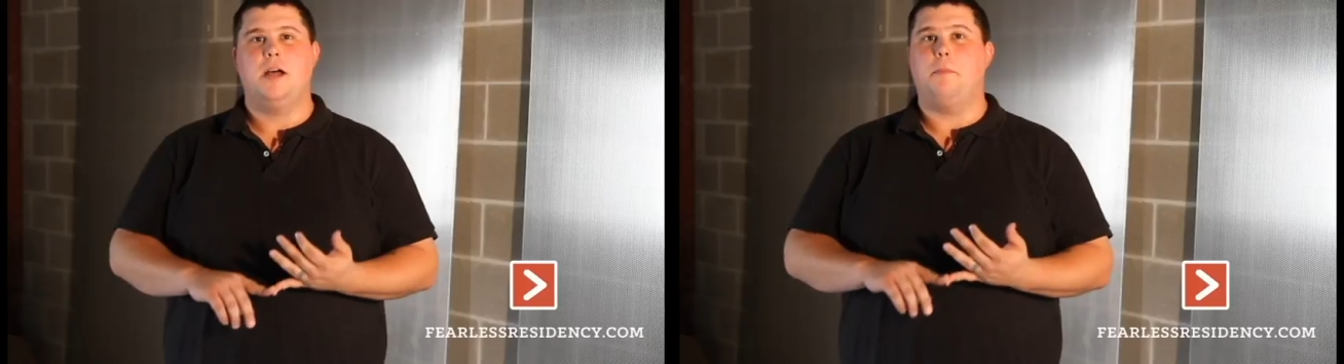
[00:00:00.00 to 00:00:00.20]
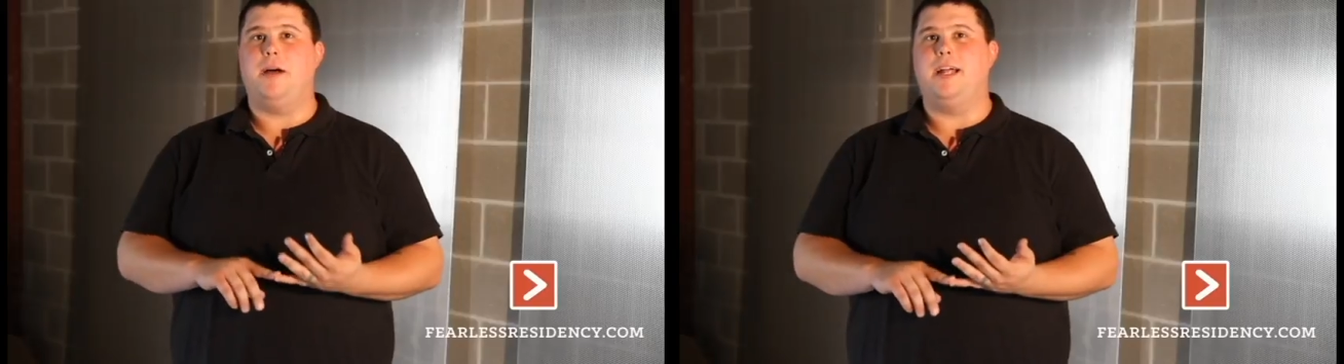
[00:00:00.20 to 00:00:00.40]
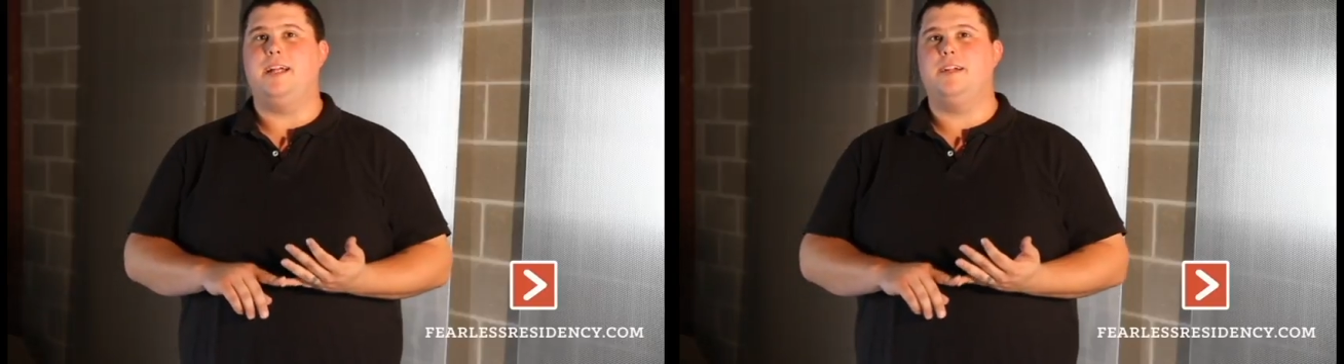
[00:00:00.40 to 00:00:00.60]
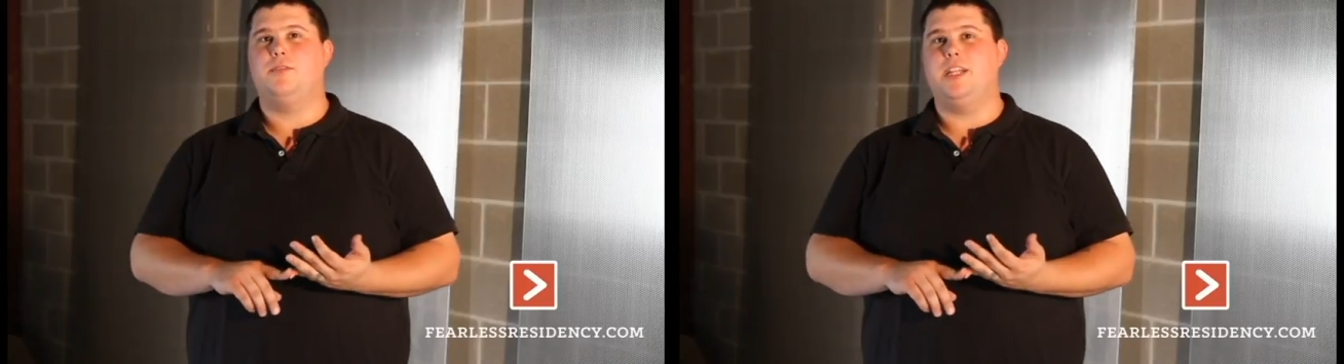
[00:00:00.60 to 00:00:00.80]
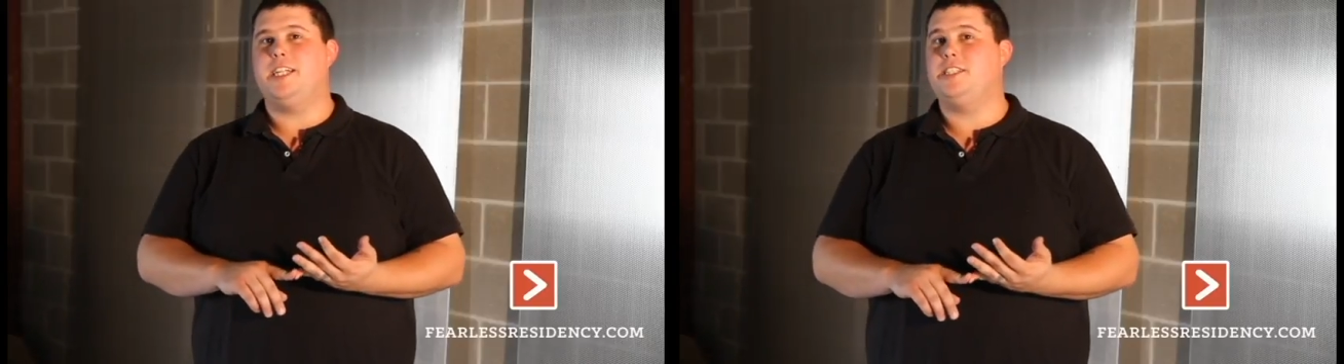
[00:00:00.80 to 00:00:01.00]
my
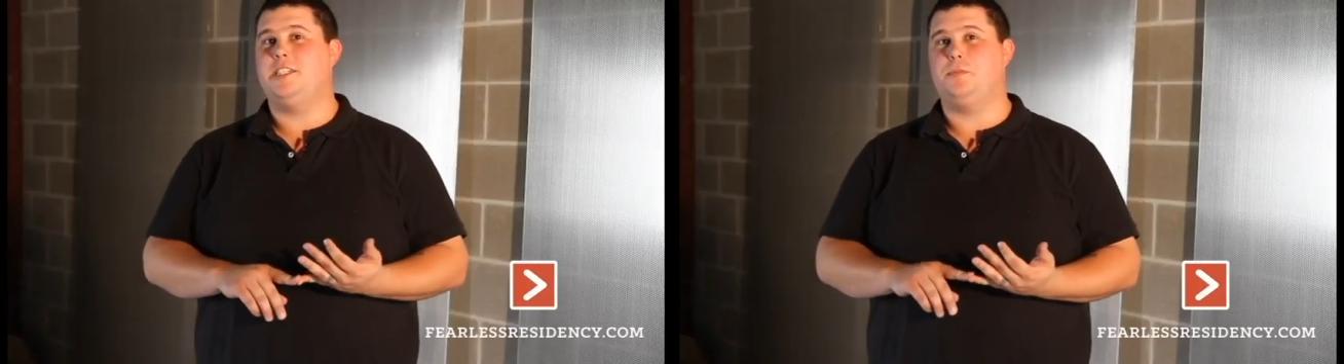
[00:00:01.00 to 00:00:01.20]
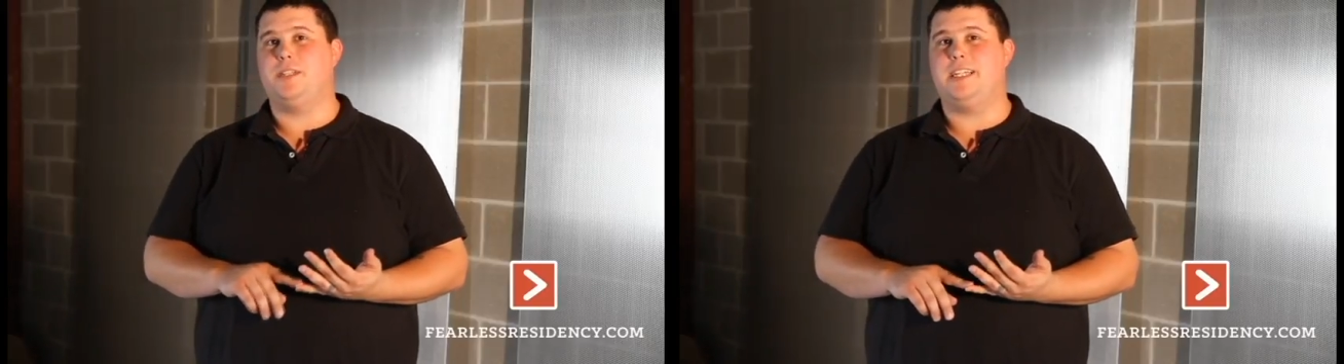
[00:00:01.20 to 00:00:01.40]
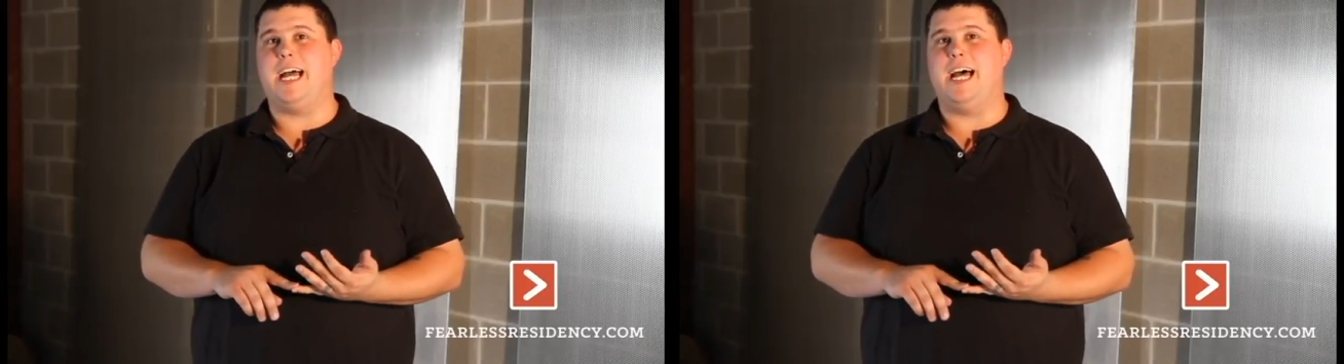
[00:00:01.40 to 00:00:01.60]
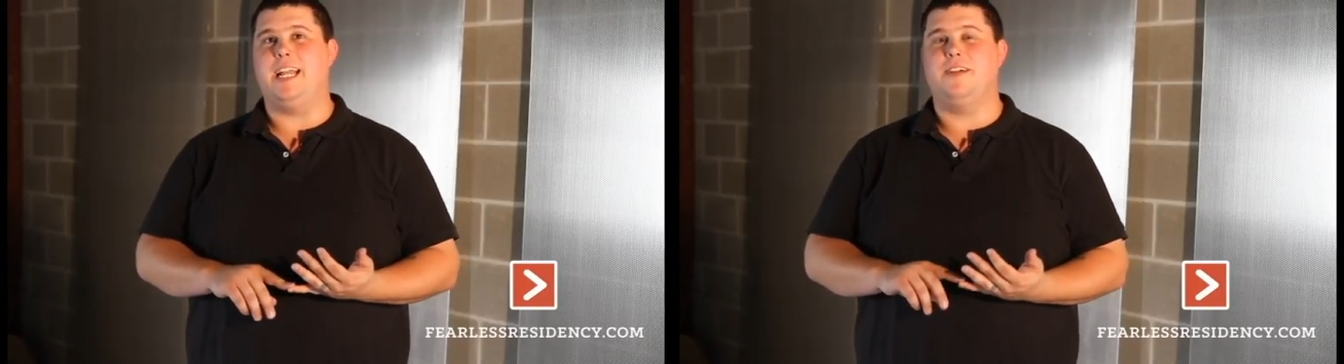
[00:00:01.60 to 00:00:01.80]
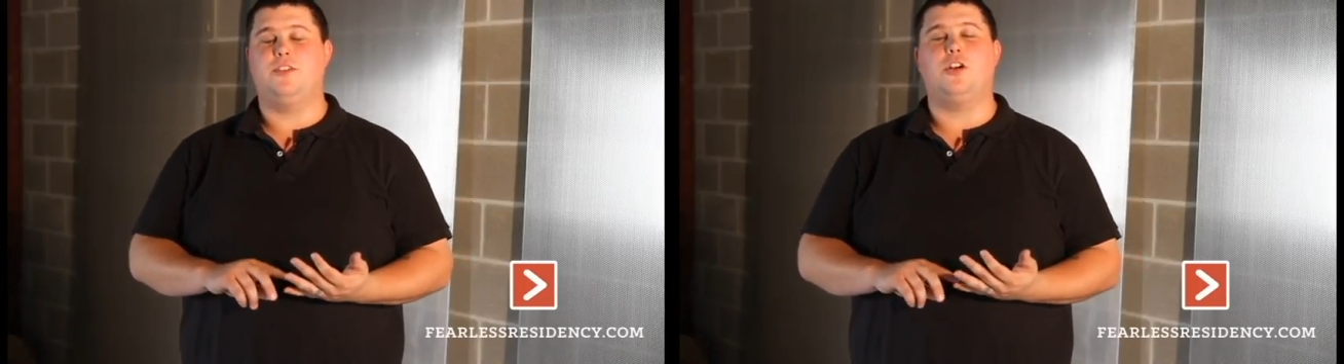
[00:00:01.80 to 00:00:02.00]
relationship with God
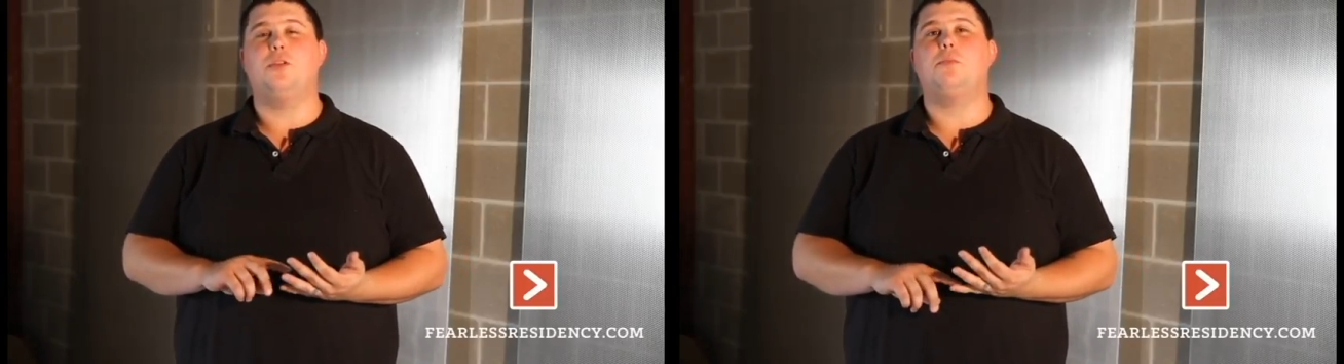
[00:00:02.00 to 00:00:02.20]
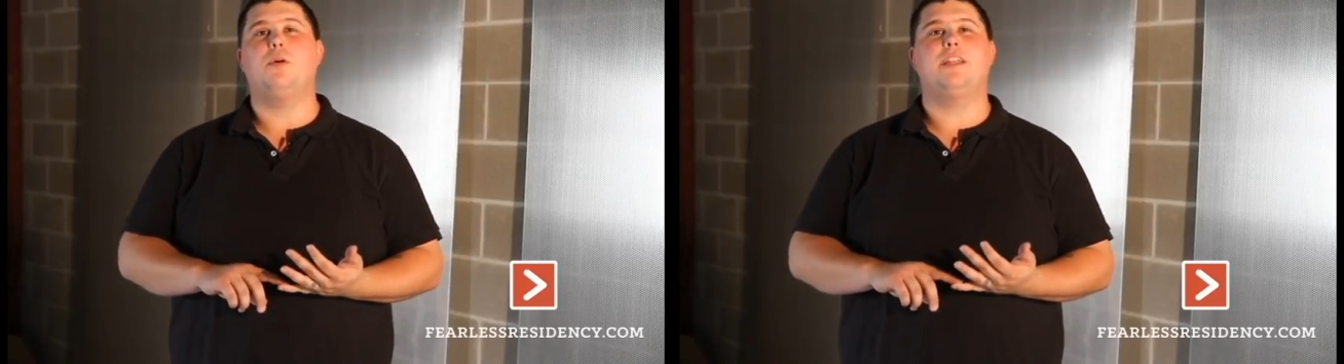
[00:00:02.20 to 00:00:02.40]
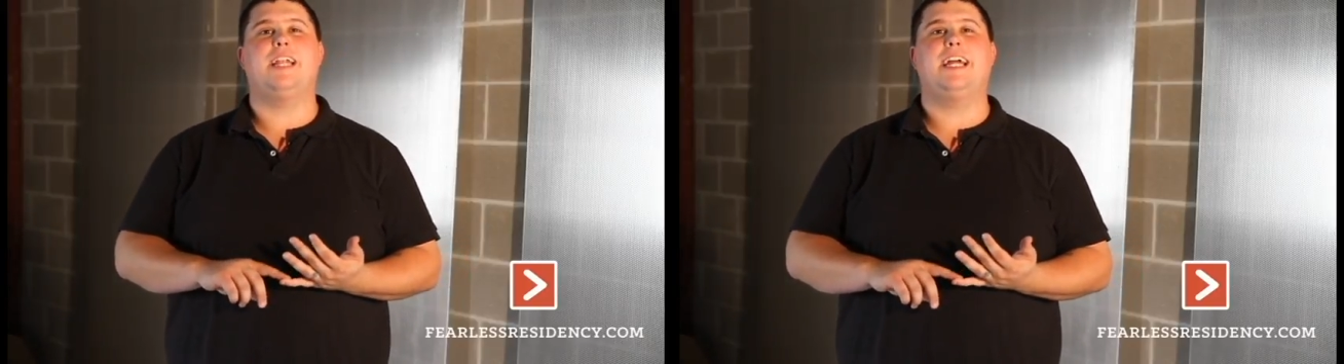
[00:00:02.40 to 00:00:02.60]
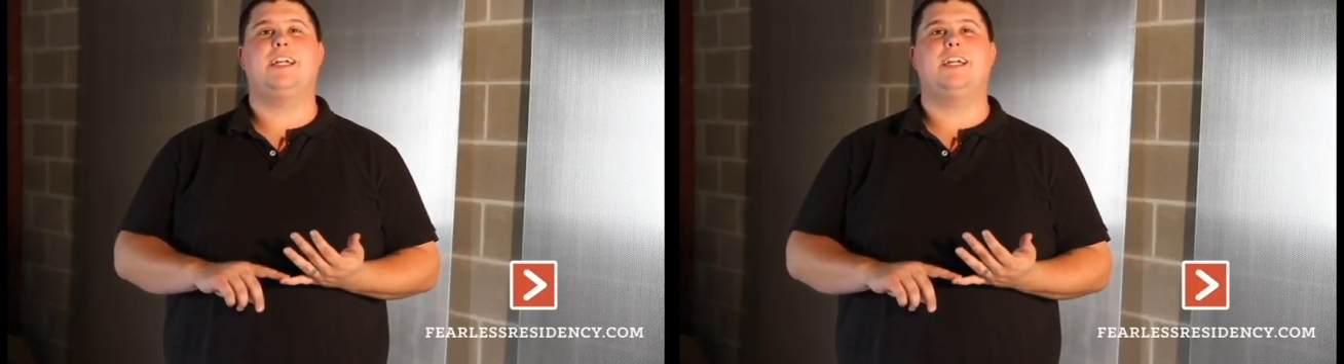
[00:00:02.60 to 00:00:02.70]
have grown more than I